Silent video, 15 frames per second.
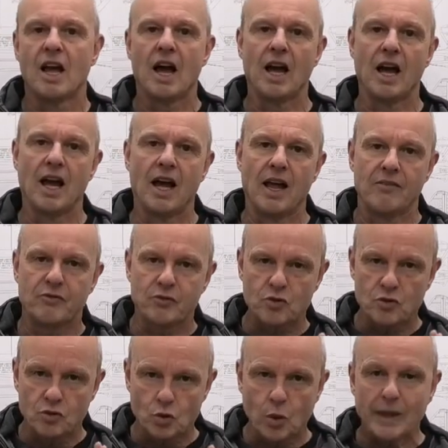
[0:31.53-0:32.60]
uh,
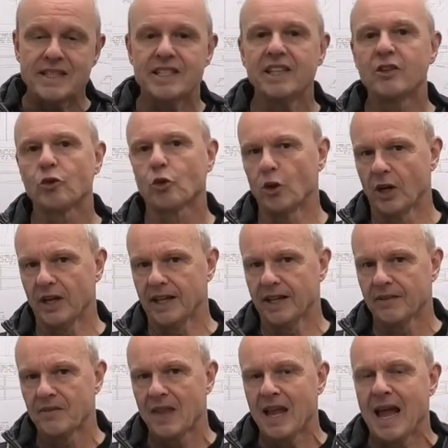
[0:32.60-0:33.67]
23
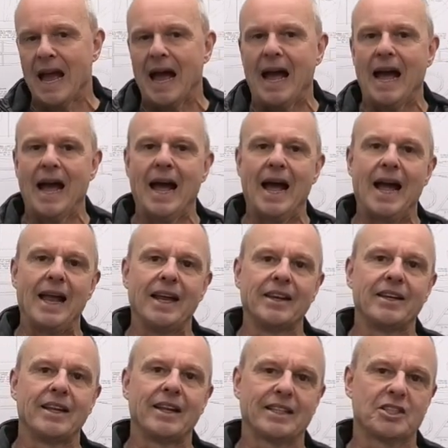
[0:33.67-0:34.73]

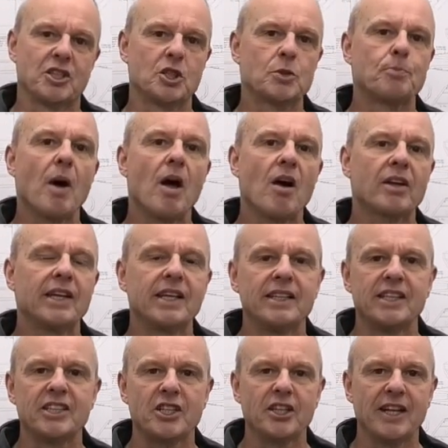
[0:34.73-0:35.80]
and that's a spark
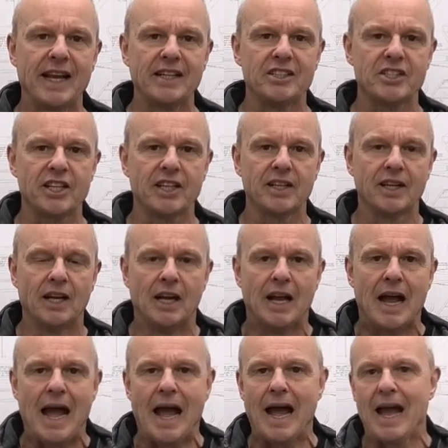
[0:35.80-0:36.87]
ignition engine
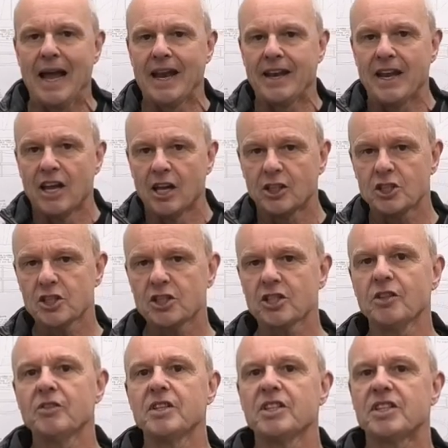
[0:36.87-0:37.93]
and as
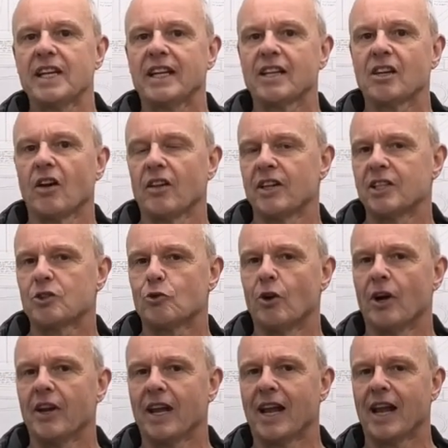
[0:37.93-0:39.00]
soon as he got this
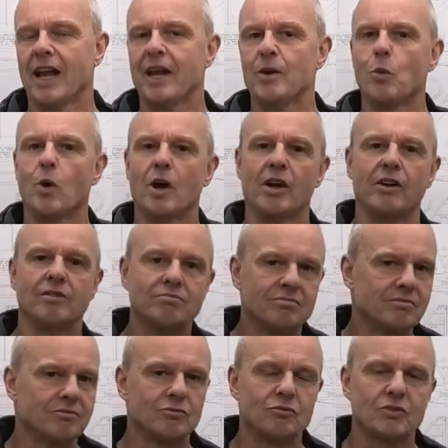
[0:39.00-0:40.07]
running he won
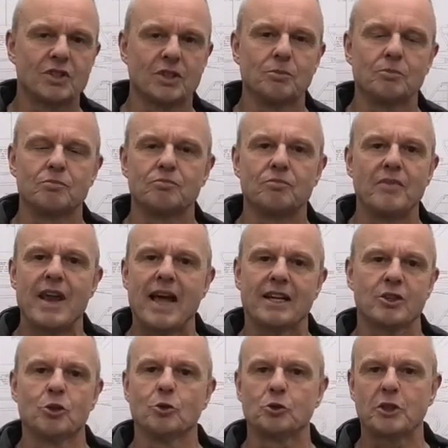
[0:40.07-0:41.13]
some
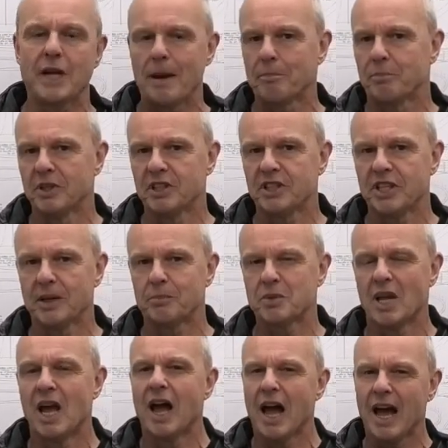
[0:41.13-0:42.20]
national
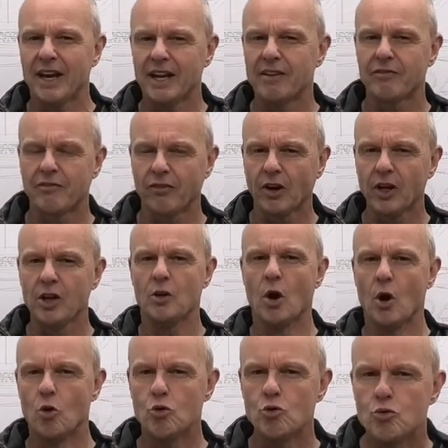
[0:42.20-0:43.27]
championships and it flew
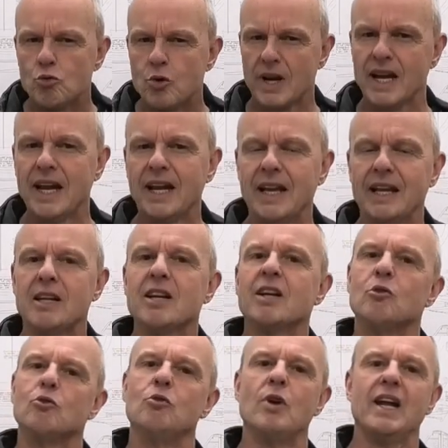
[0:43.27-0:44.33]
really
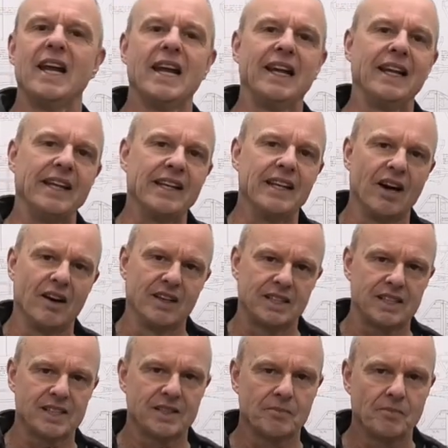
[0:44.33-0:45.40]
really
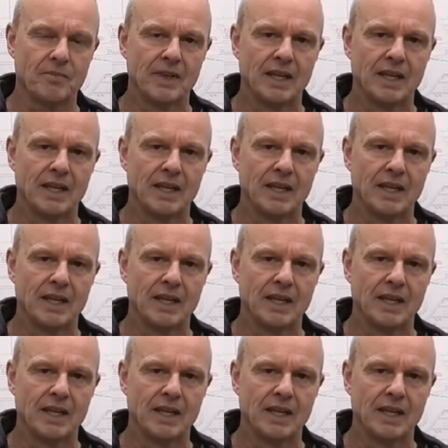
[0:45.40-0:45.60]
nice.